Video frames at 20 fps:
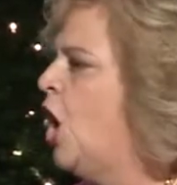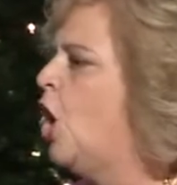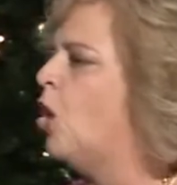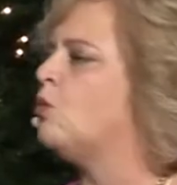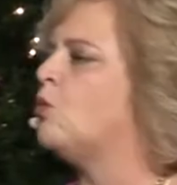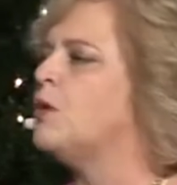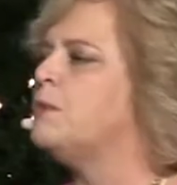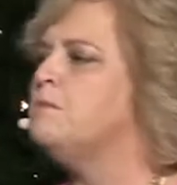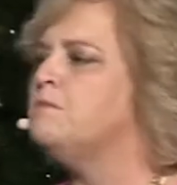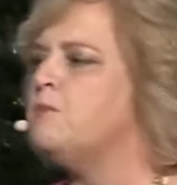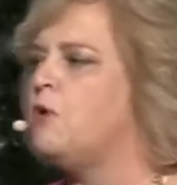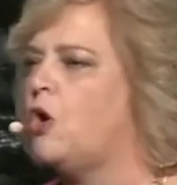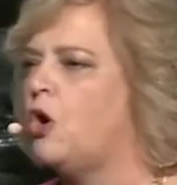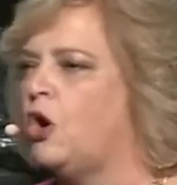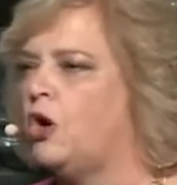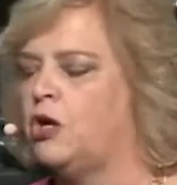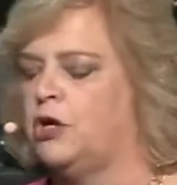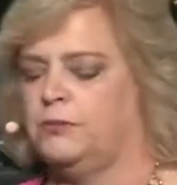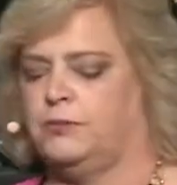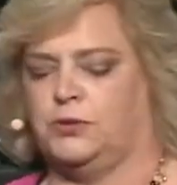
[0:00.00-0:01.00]
a
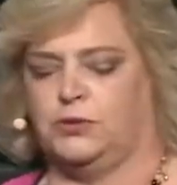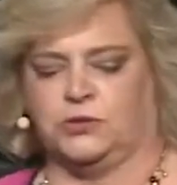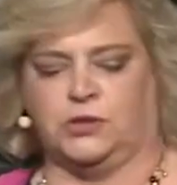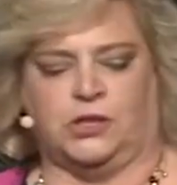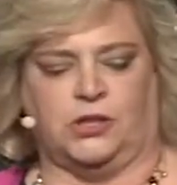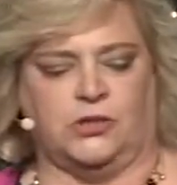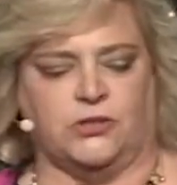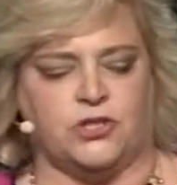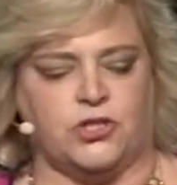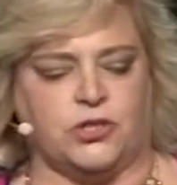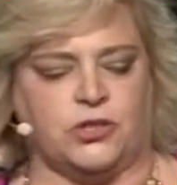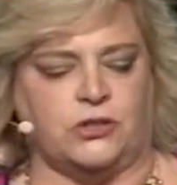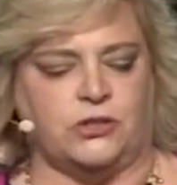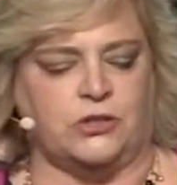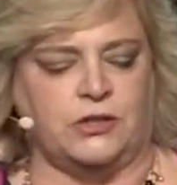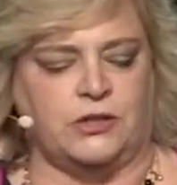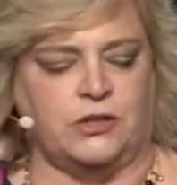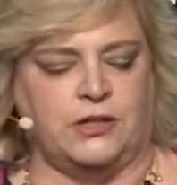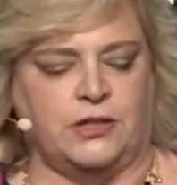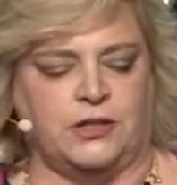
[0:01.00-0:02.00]
remarkable culture
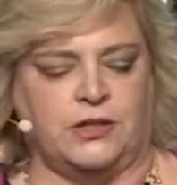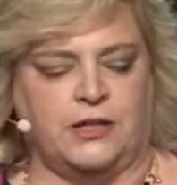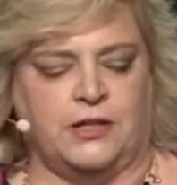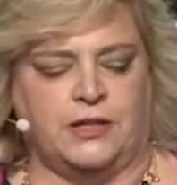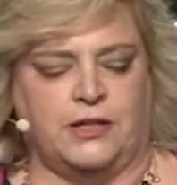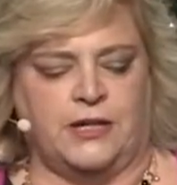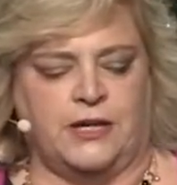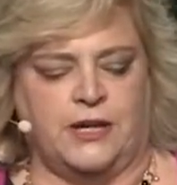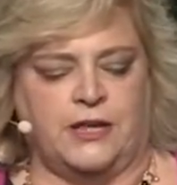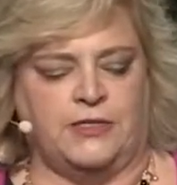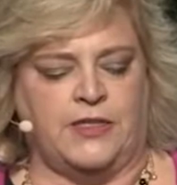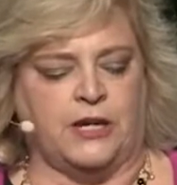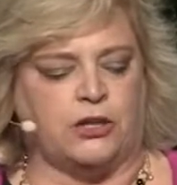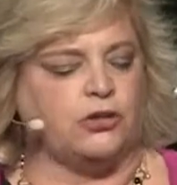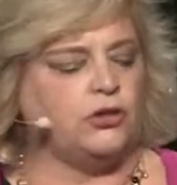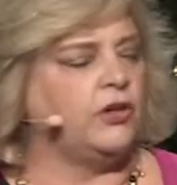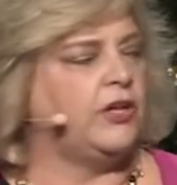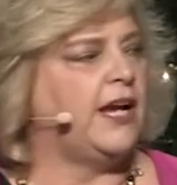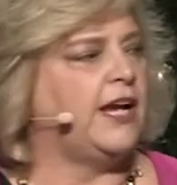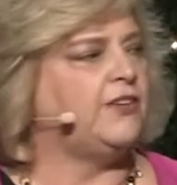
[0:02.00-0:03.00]

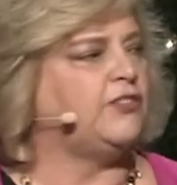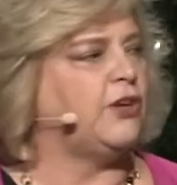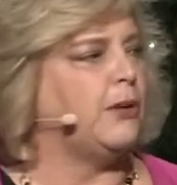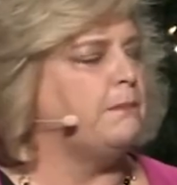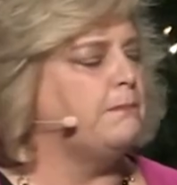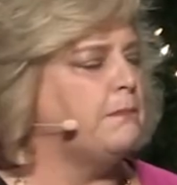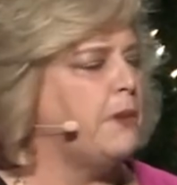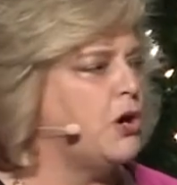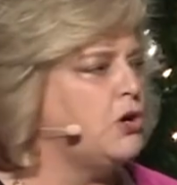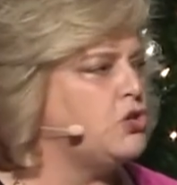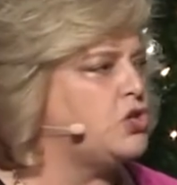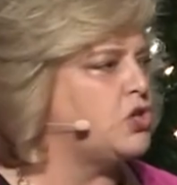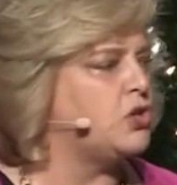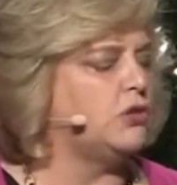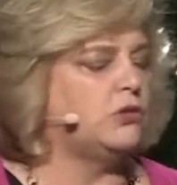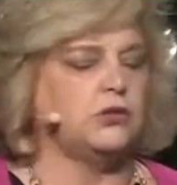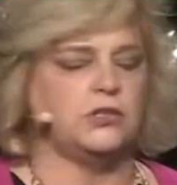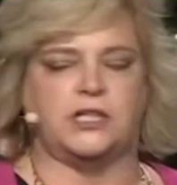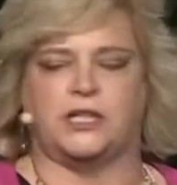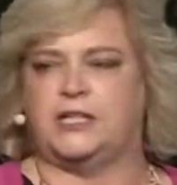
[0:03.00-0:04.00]
that creates
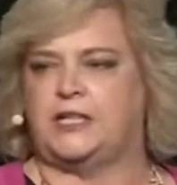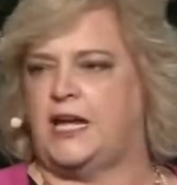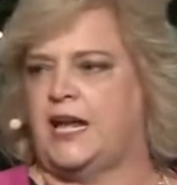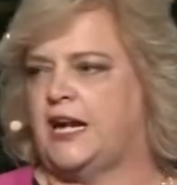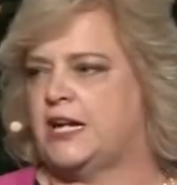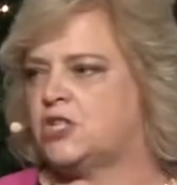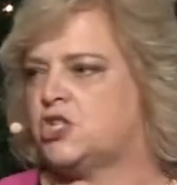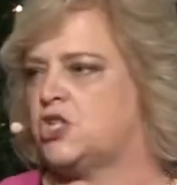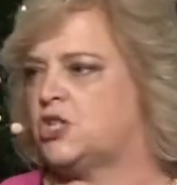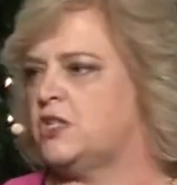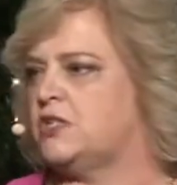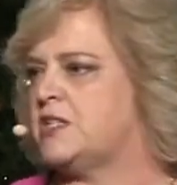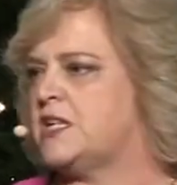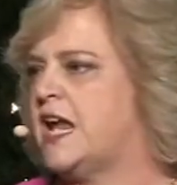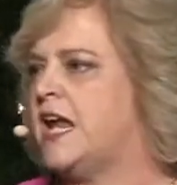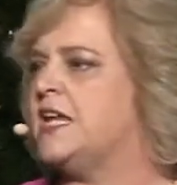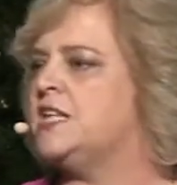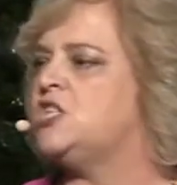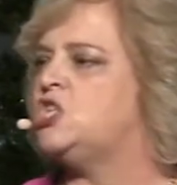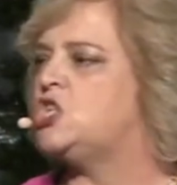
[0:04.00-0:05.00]
emotional connections
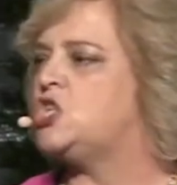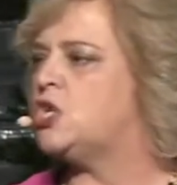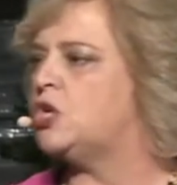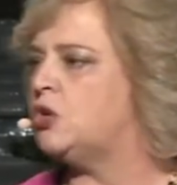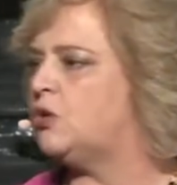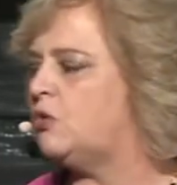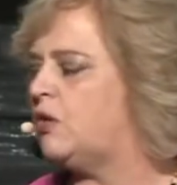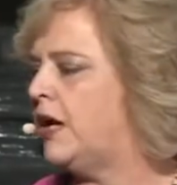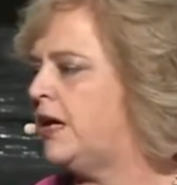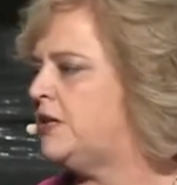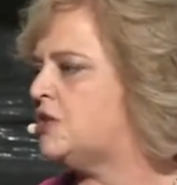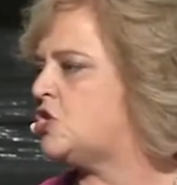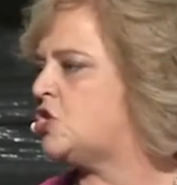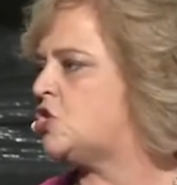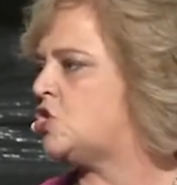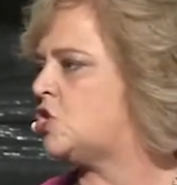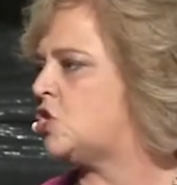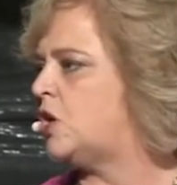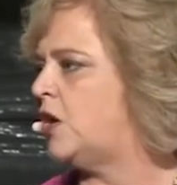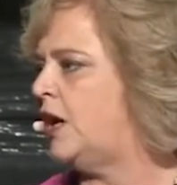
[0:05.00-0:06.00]
and
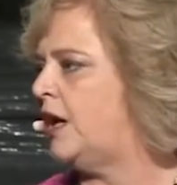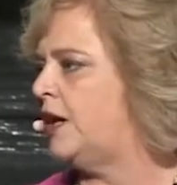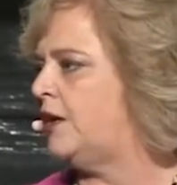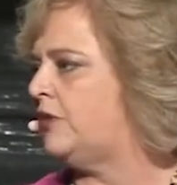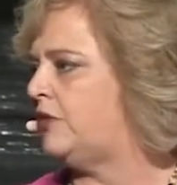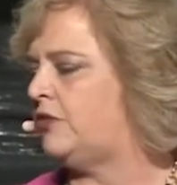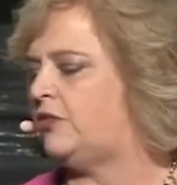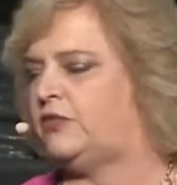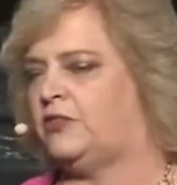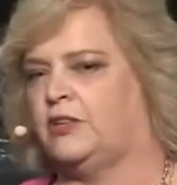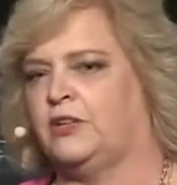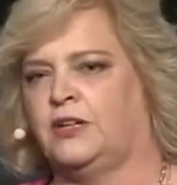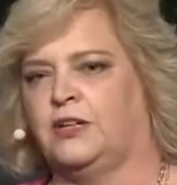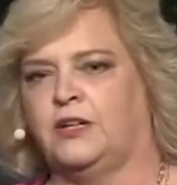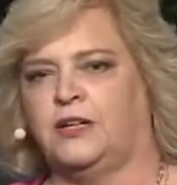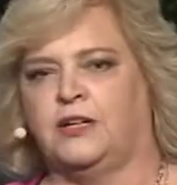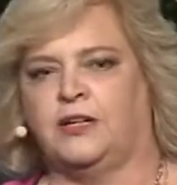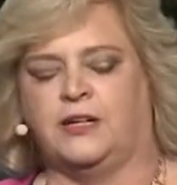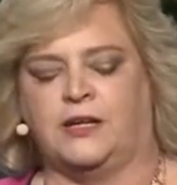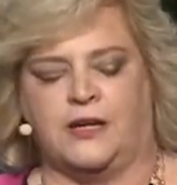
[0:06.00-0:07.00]
generates trust
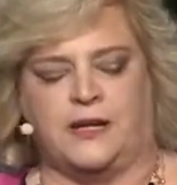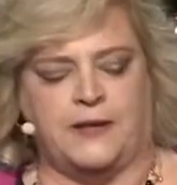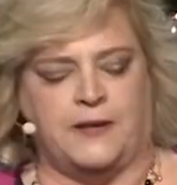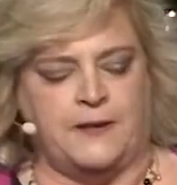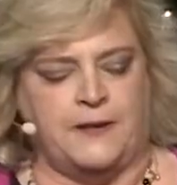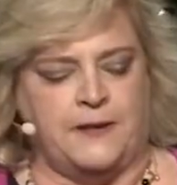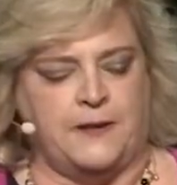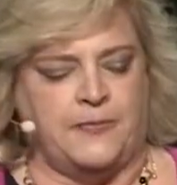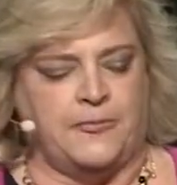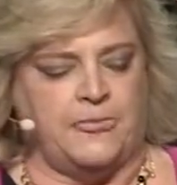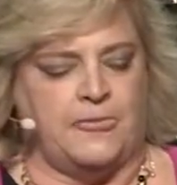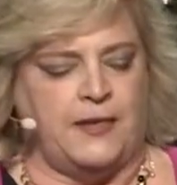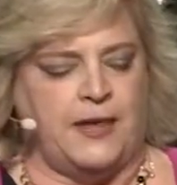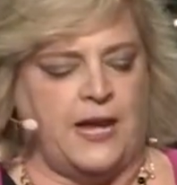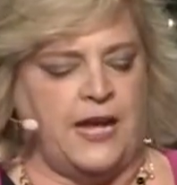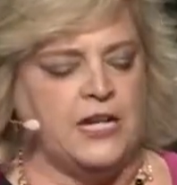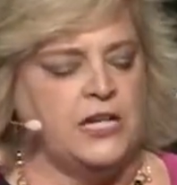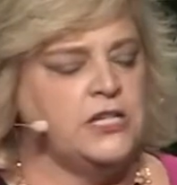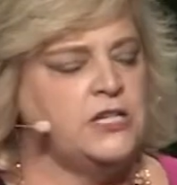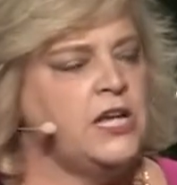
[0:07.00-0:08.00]

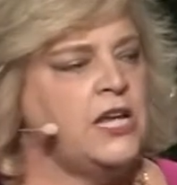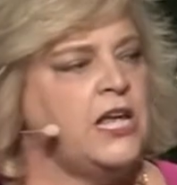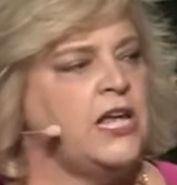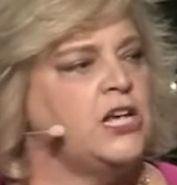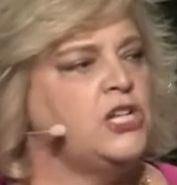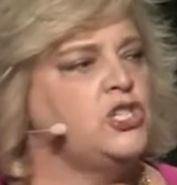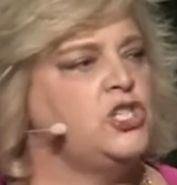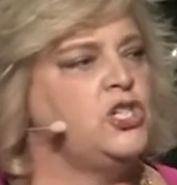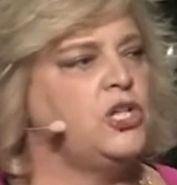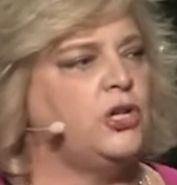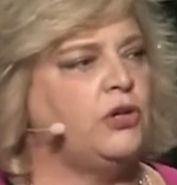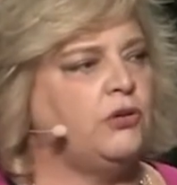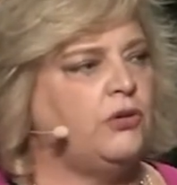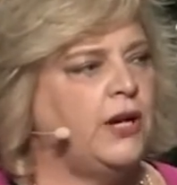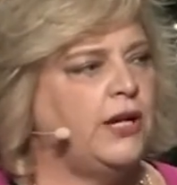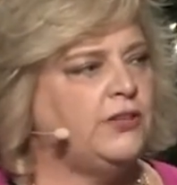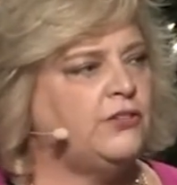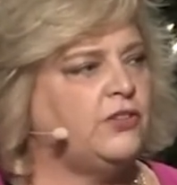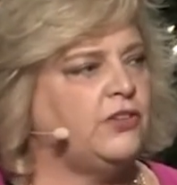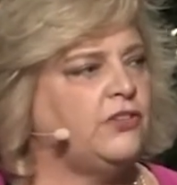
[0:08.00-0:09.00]
and
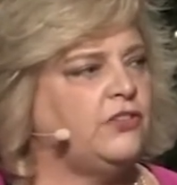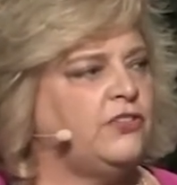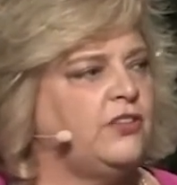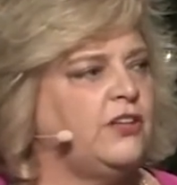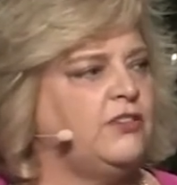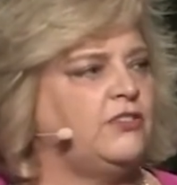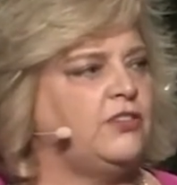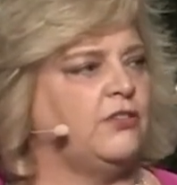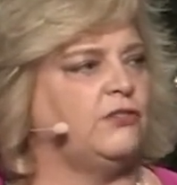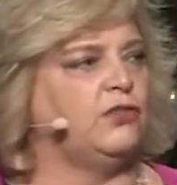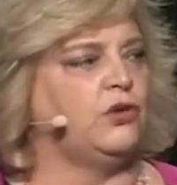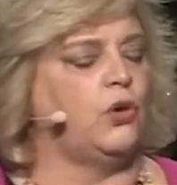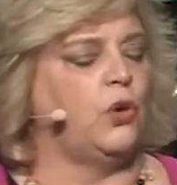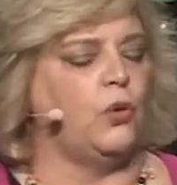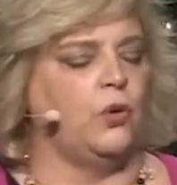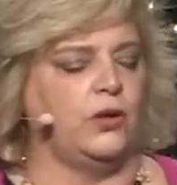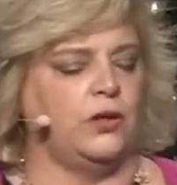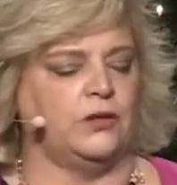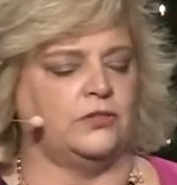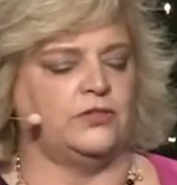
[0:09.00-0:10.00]
generates a sense of
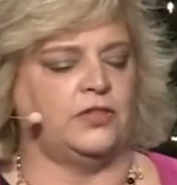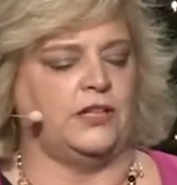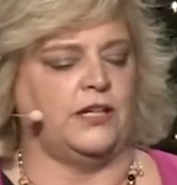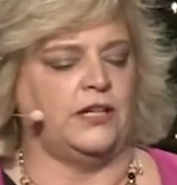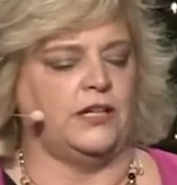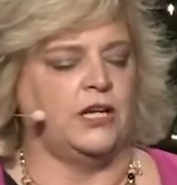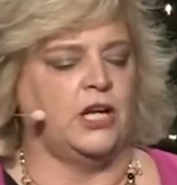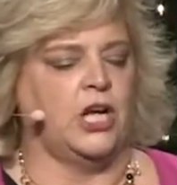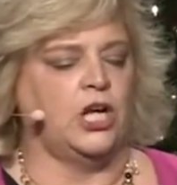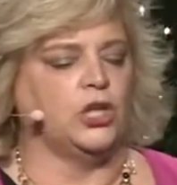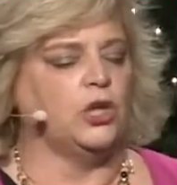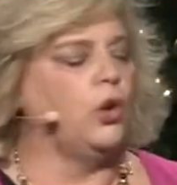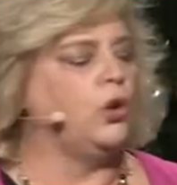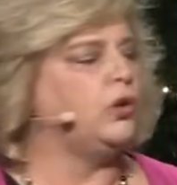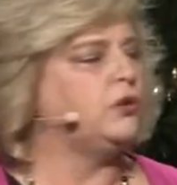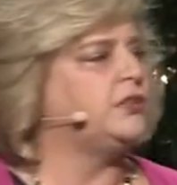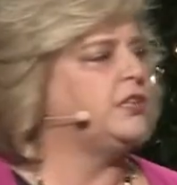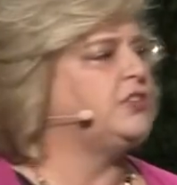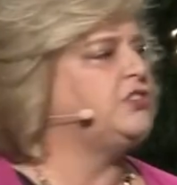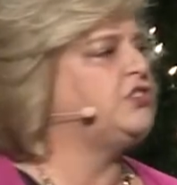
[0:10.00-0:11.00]
loyalty.
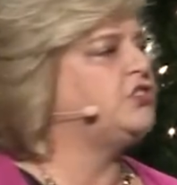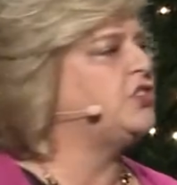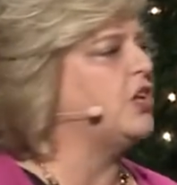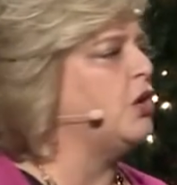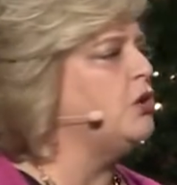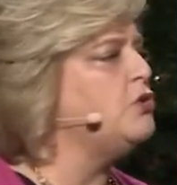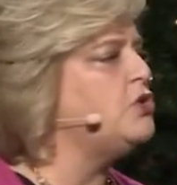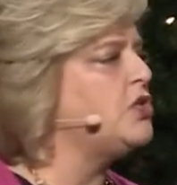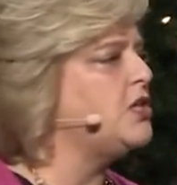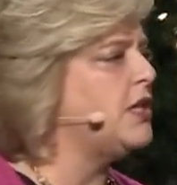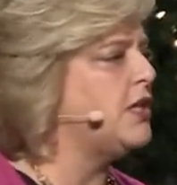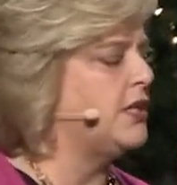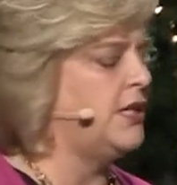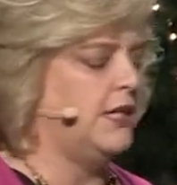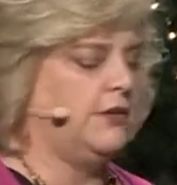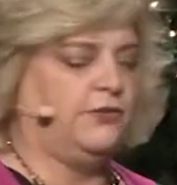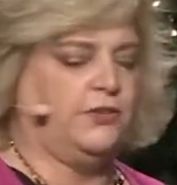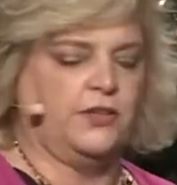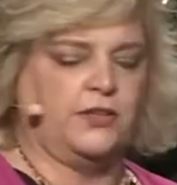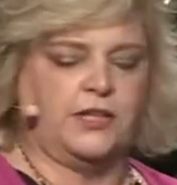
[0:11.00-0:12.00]
Loyalty so
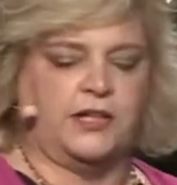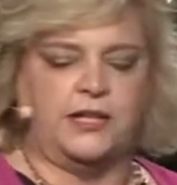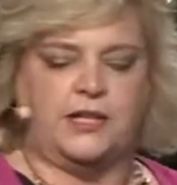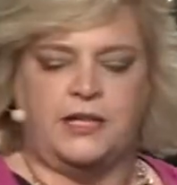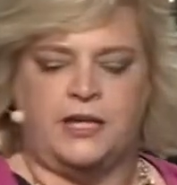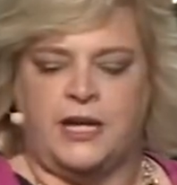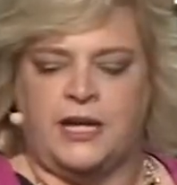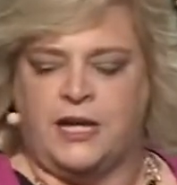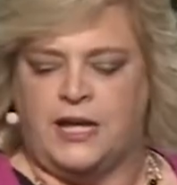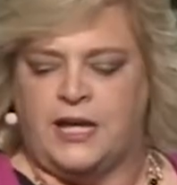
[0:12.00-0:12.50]
significant